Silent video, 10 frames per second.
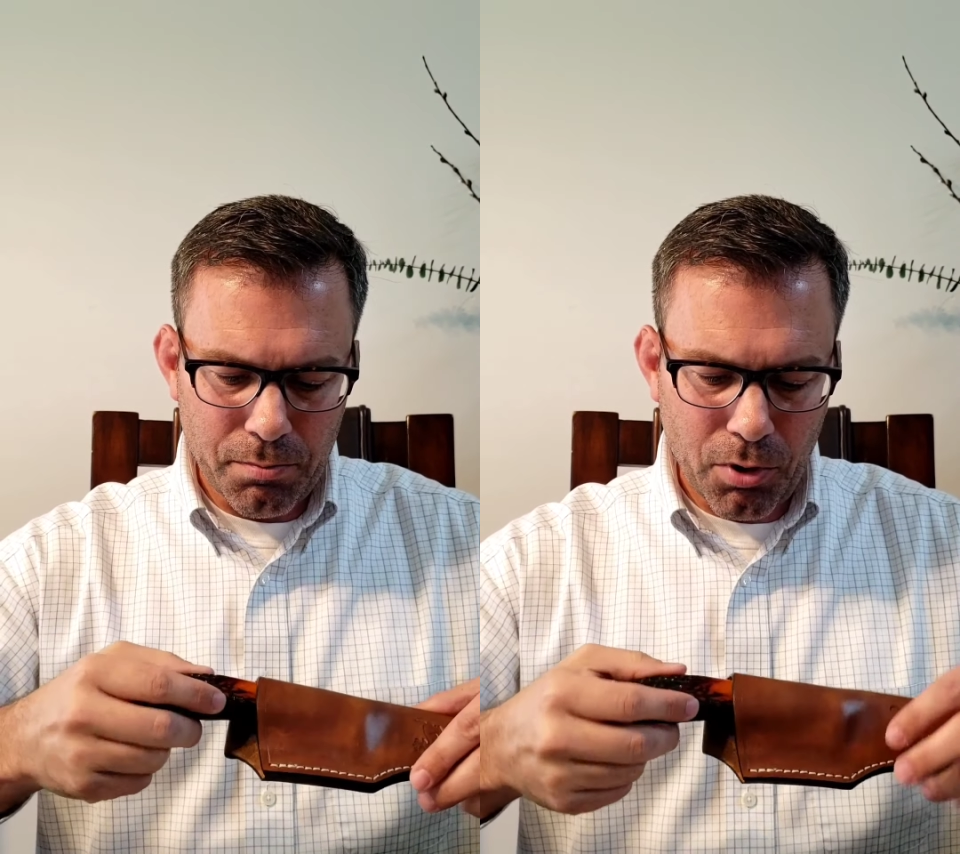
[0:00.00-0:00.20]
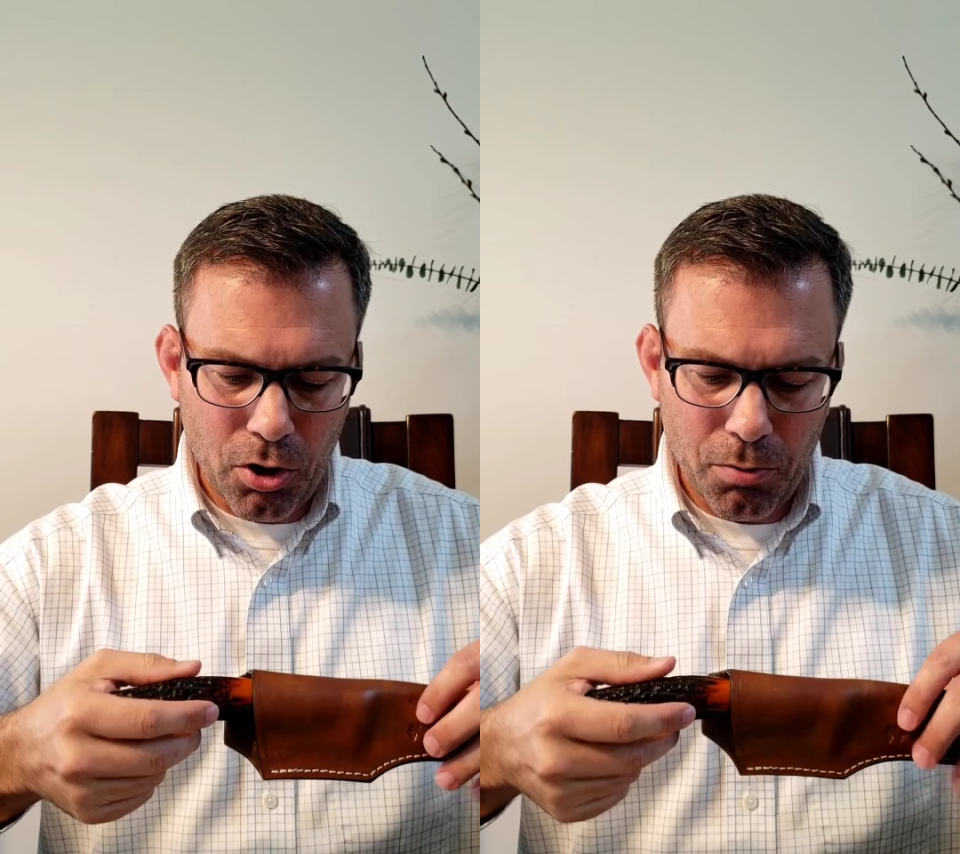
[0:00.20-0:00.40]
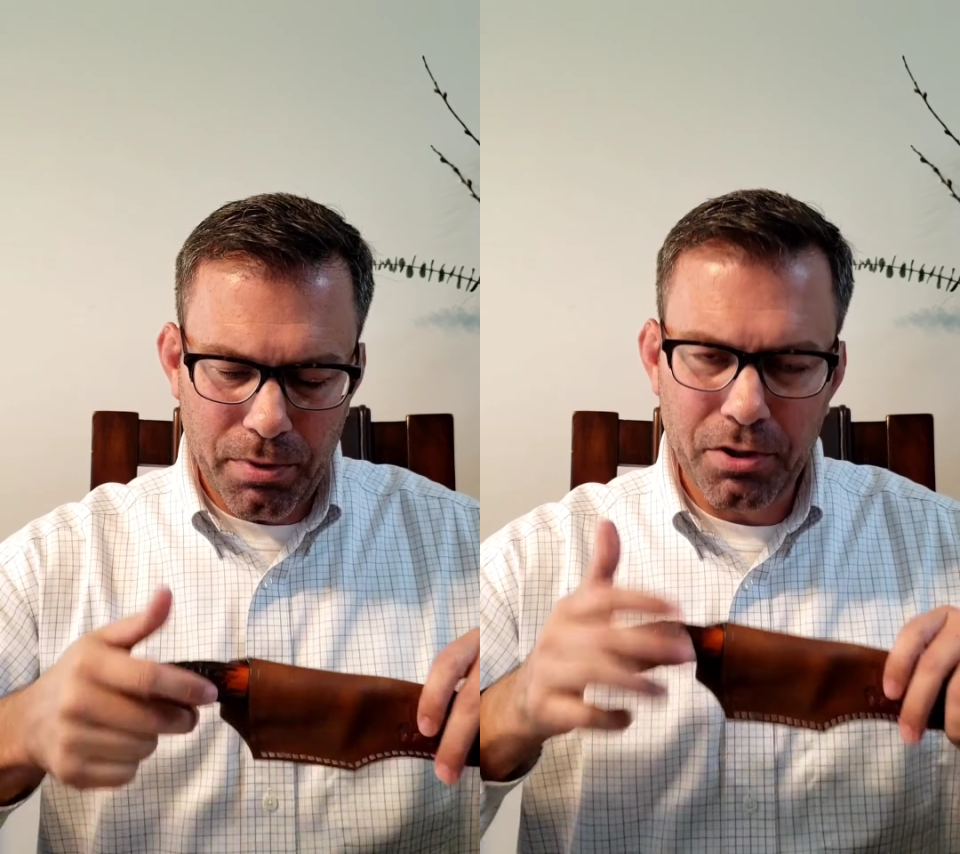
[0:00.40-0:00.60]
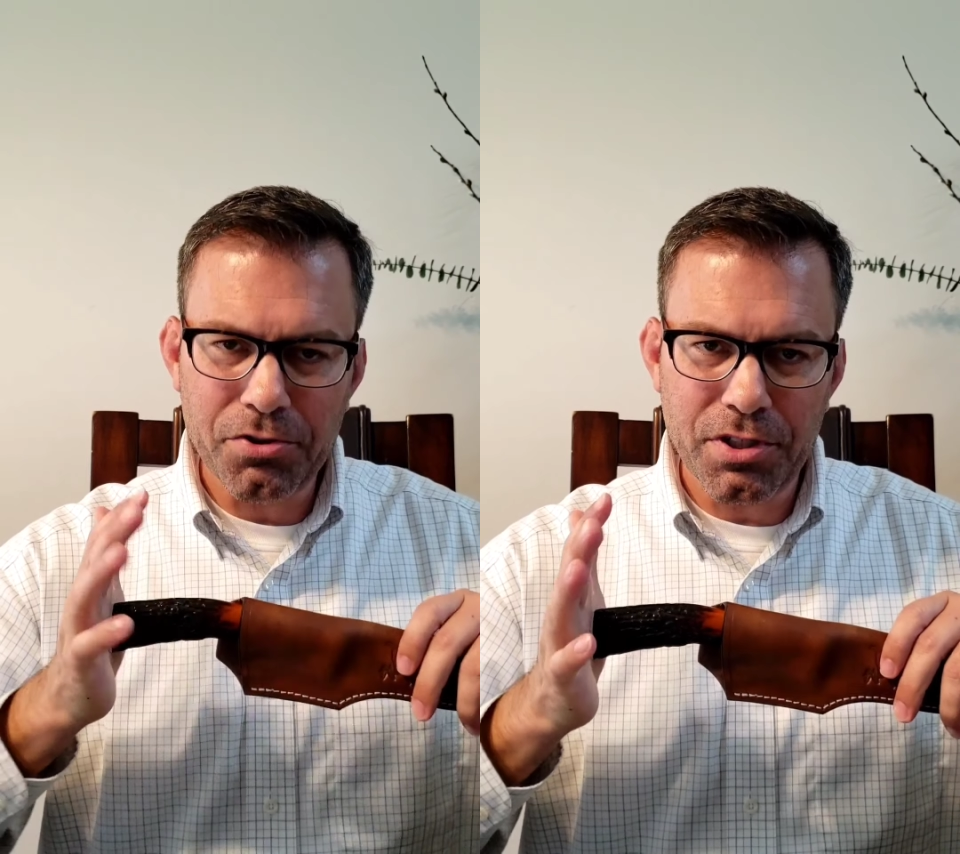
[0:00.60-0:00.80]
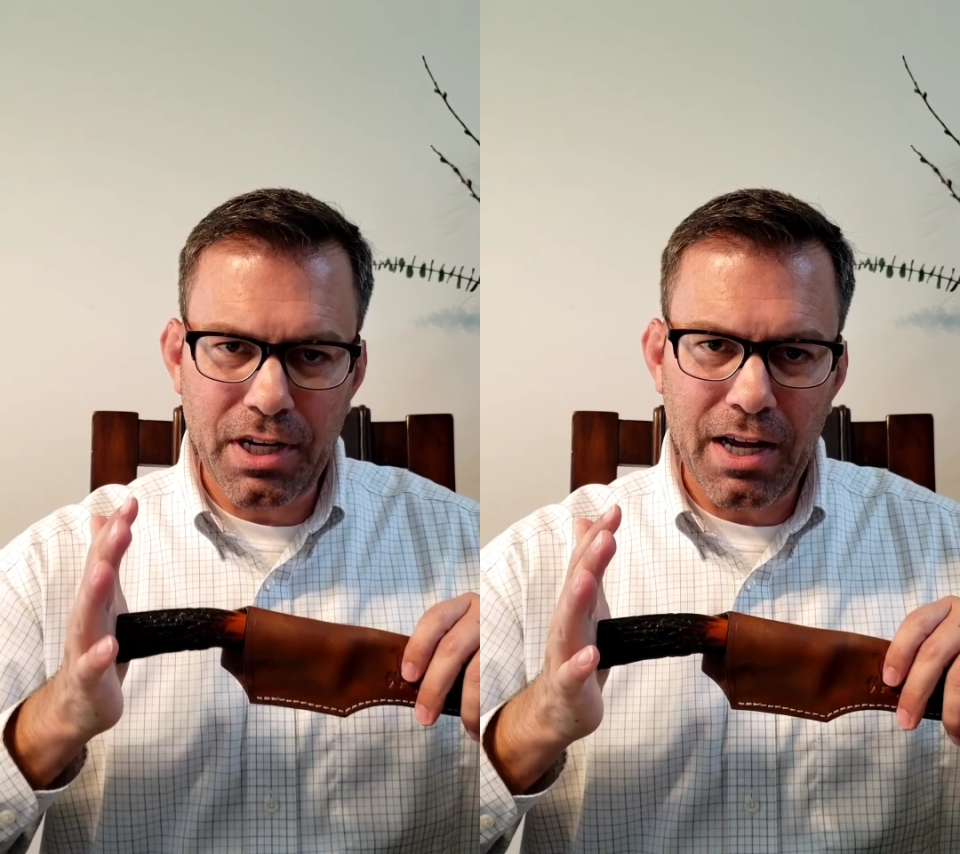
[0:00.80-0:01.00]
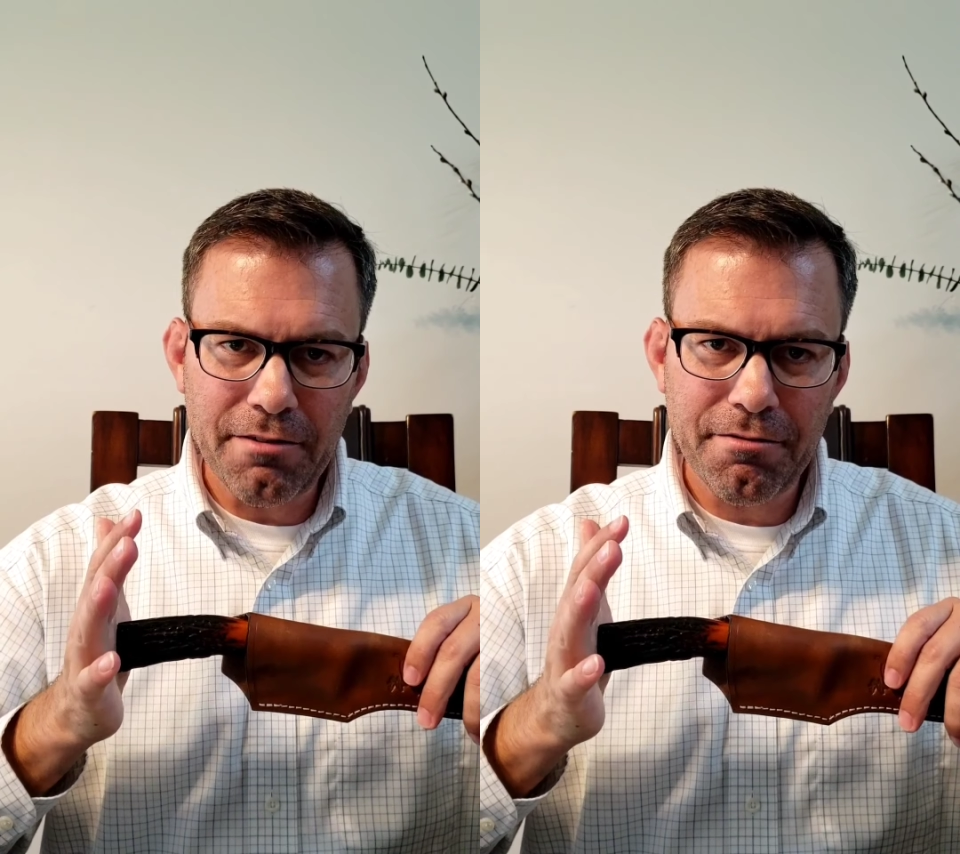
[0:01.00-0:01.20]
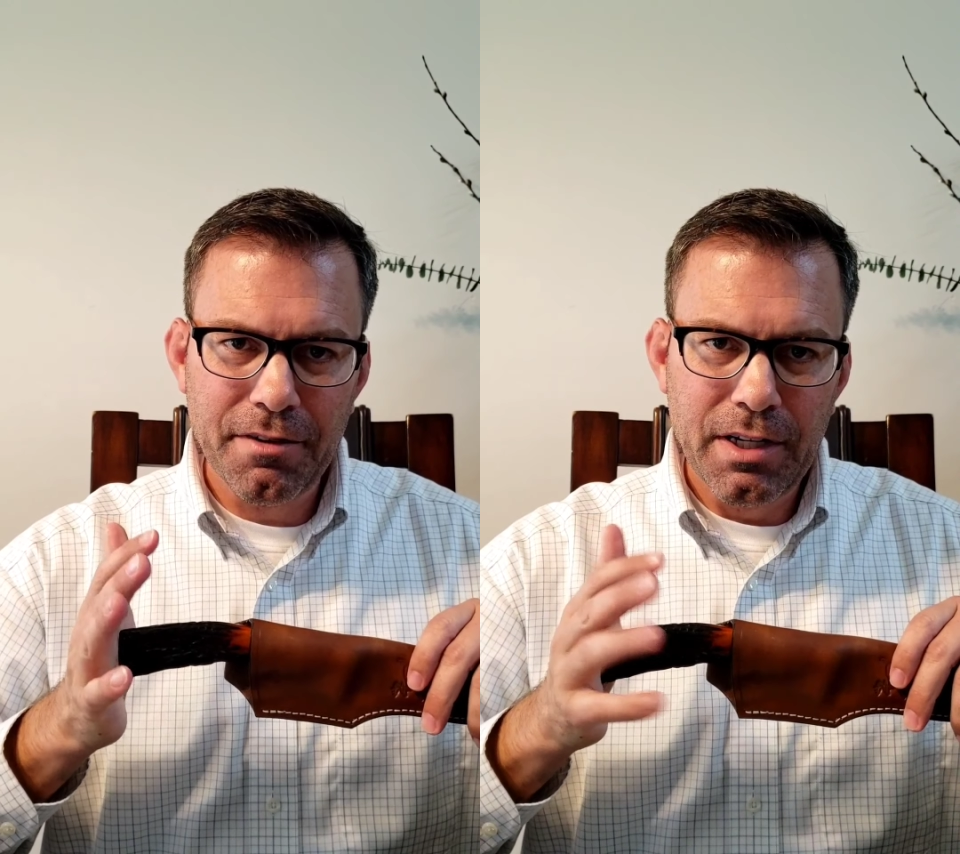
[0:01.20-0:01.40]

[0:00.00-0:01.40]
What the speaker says: Paul builds a knife,